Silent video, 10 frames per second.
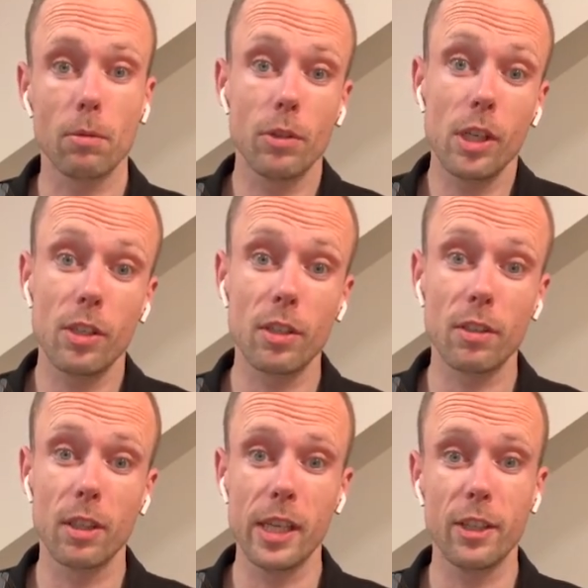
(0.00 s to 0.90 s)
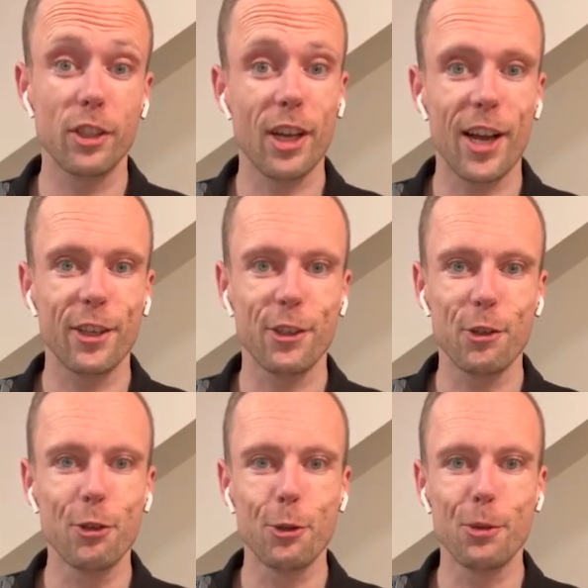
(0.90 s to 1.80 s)
decently sized
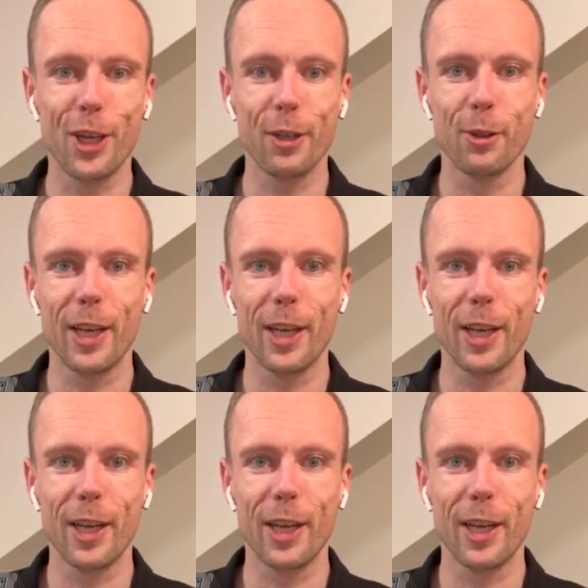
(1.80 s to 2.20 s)
YouTube channel,